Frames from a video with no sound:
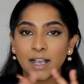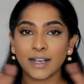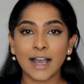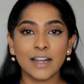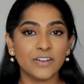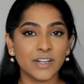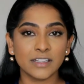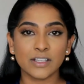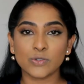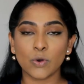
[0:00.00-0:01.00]
Coloring
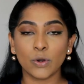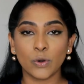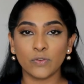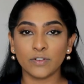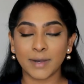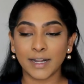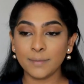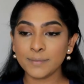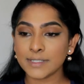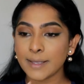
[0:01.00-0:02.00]
this all over my
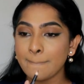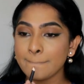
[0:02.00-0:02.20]
lips.